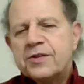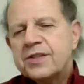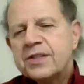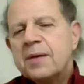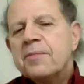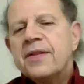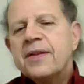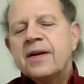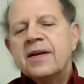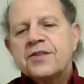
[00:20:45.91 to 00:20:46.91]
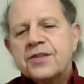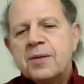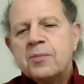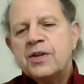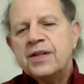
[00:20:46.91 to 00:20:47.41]
something and
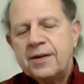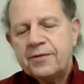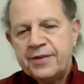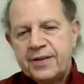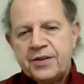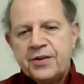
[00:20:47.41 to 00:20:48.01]
someone different than